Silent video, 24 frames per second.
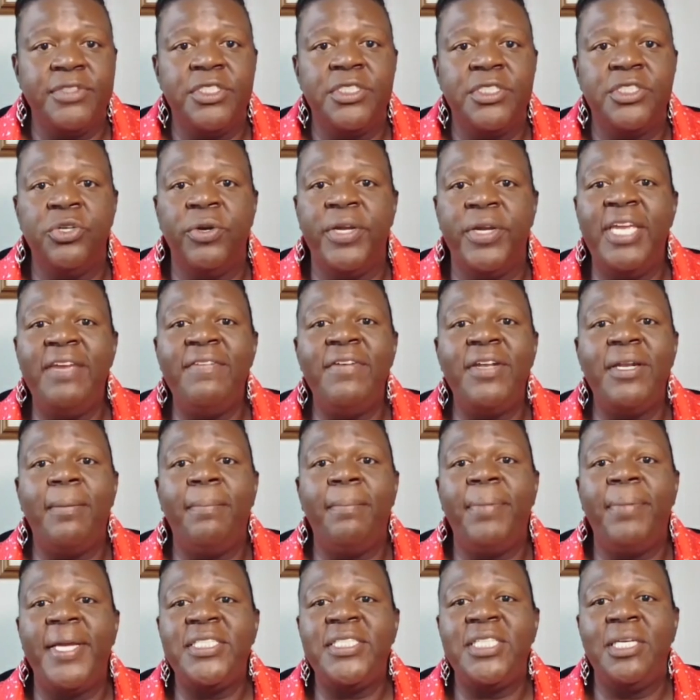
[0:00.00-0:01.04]
So even a
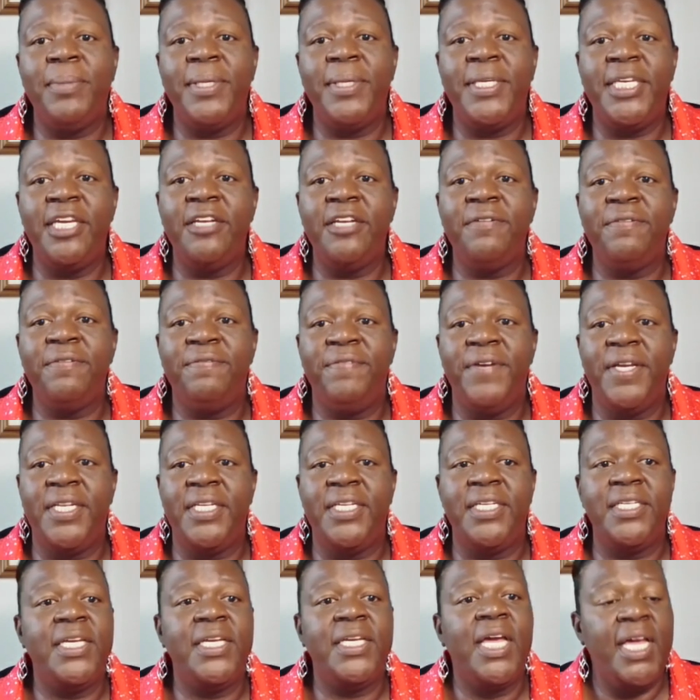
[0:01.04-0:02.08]
basic beginner
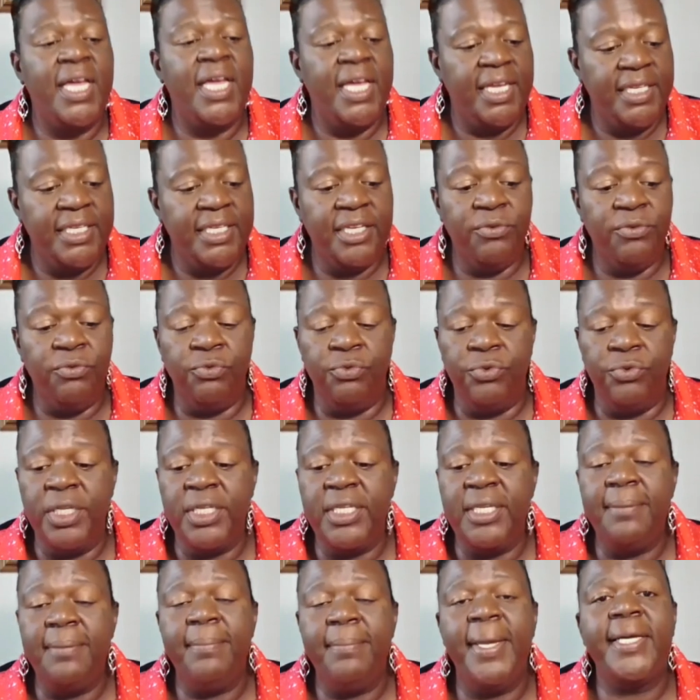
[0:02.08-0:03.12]
fitting can
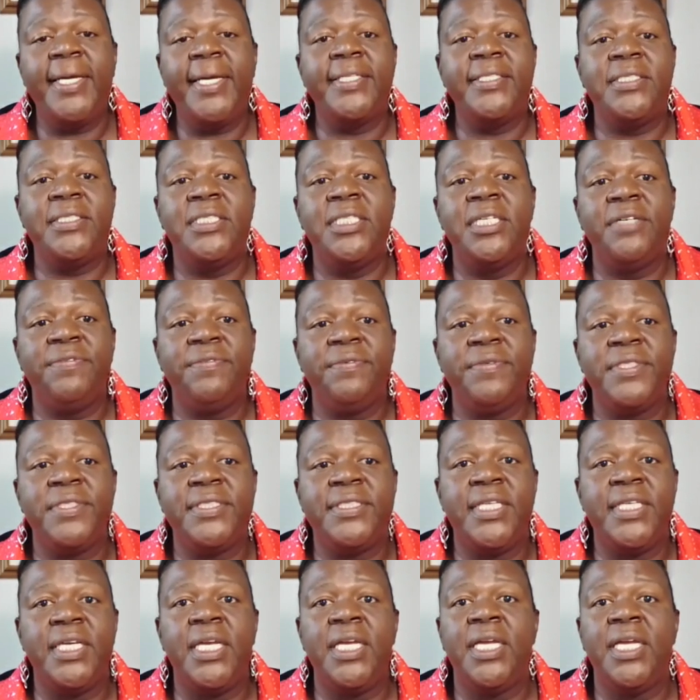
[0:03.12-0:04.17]
really make a
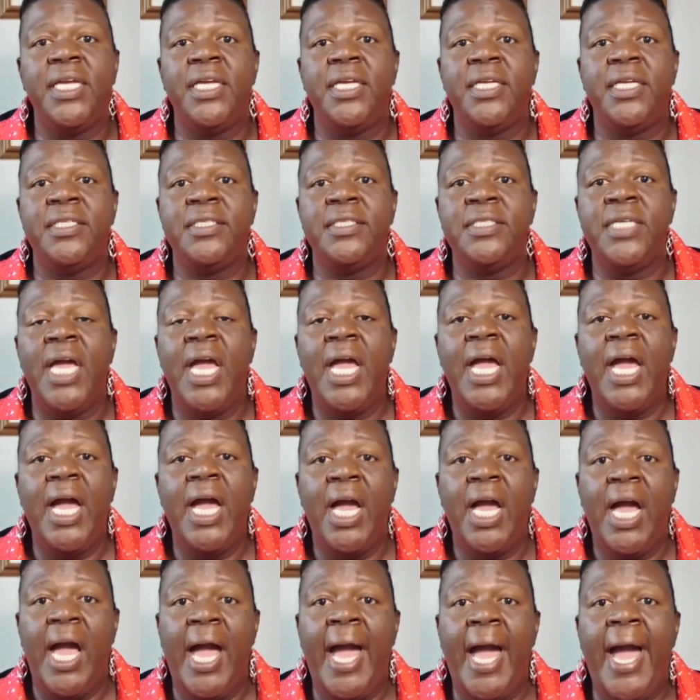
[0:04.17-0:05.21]
difference in
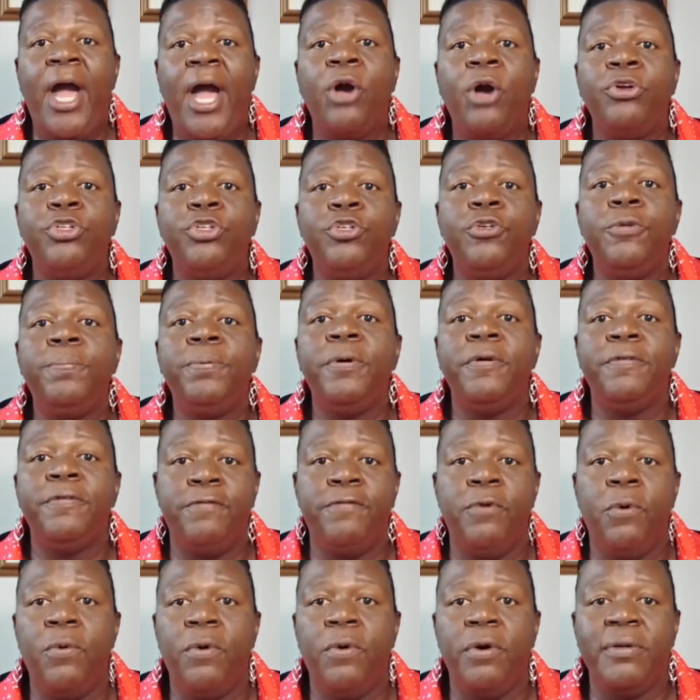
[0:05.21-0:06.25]
how you
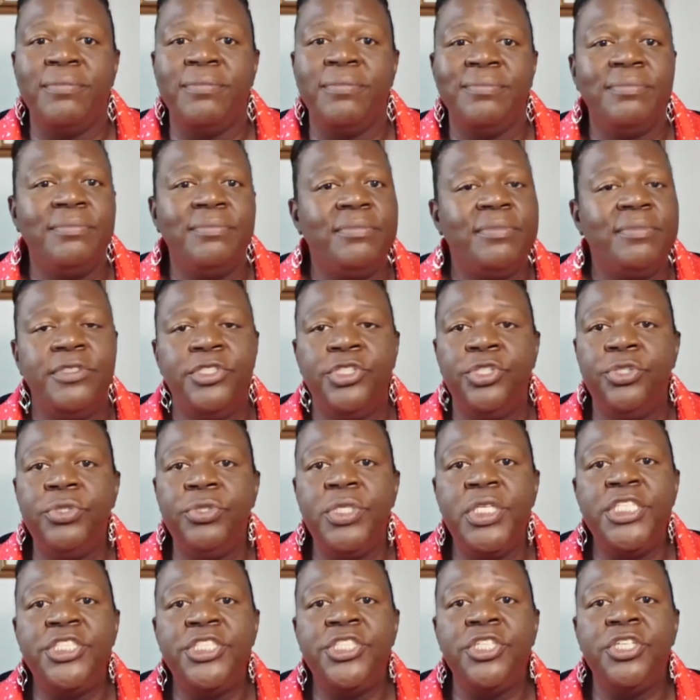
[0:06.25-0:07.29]
perform. Do
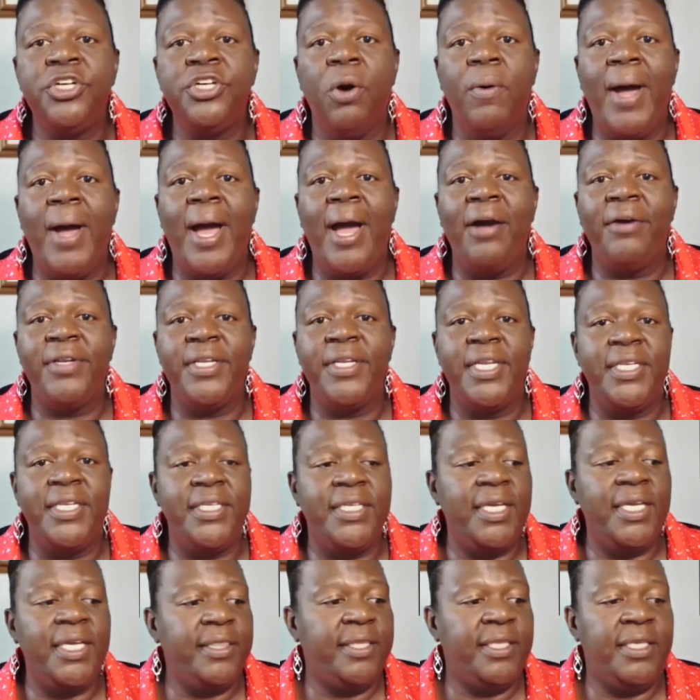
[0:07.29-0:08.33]
you need to go out
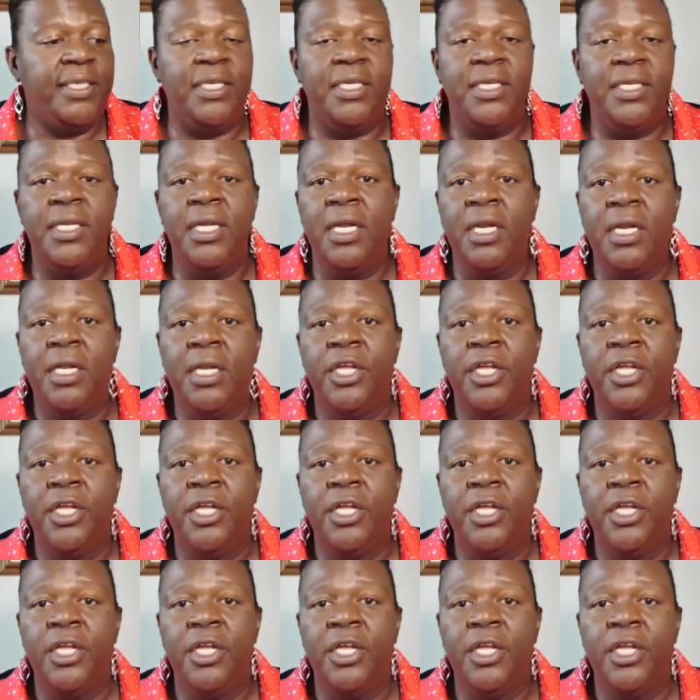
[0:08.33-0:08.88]
and get the